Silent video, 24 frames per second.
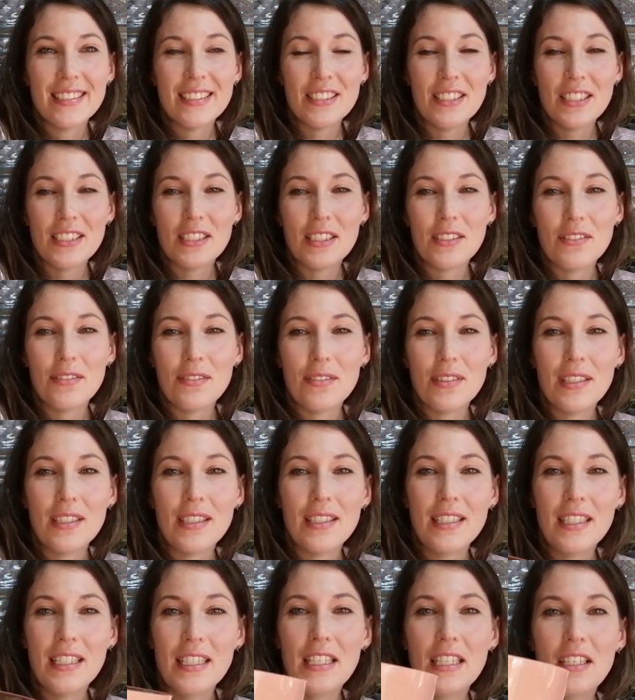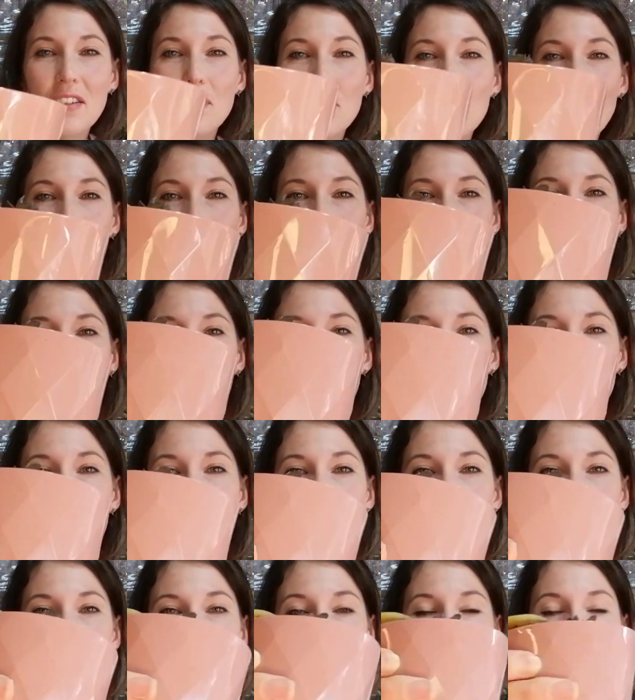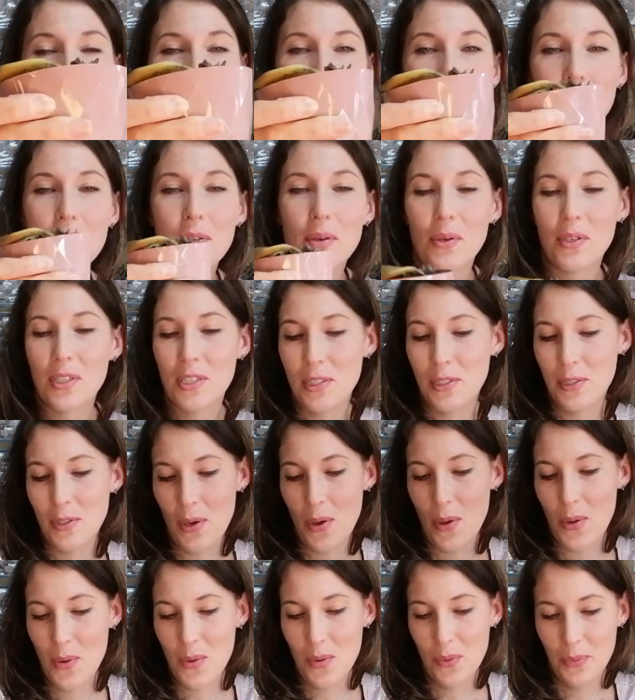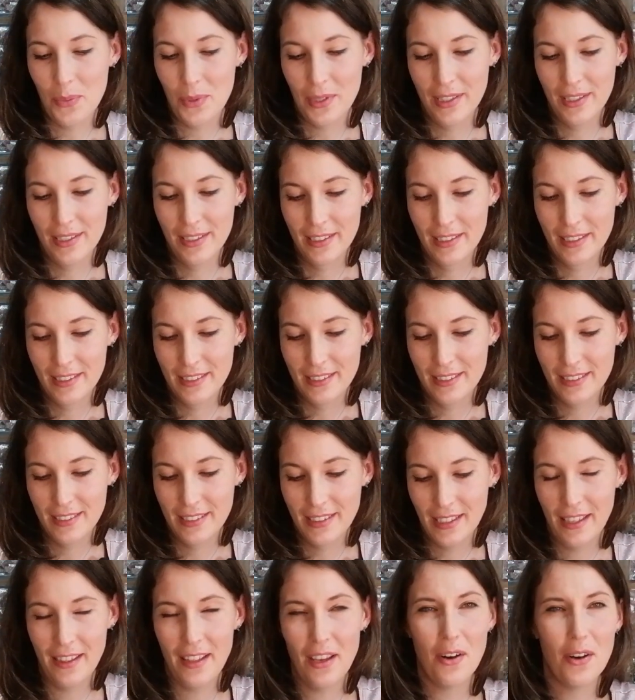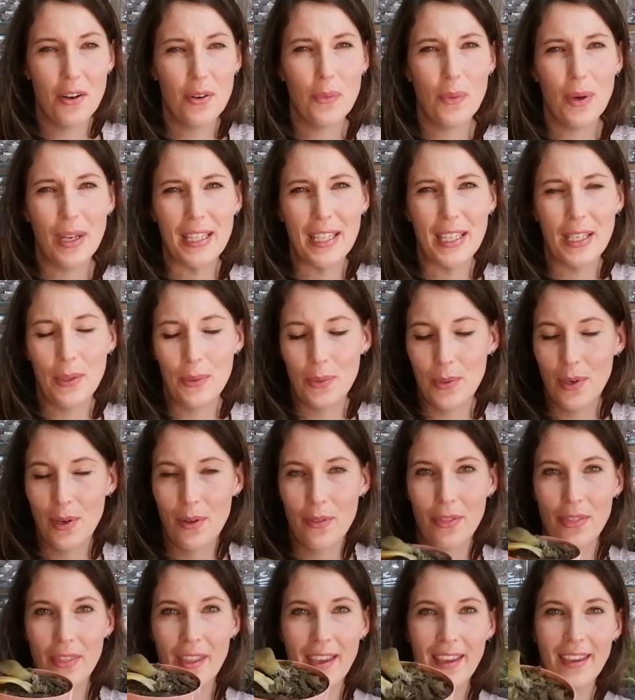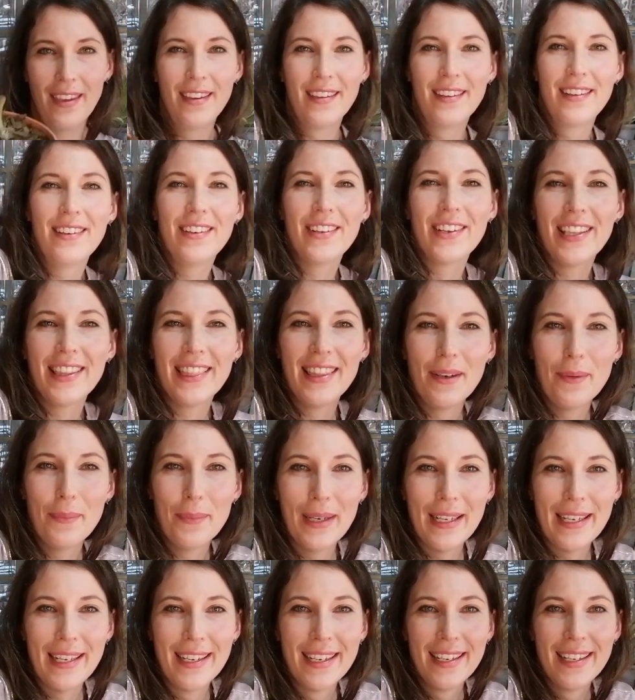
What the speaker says: Just a leaf propagation that happened on its own. They are quite cute, aren't they? Look at that one.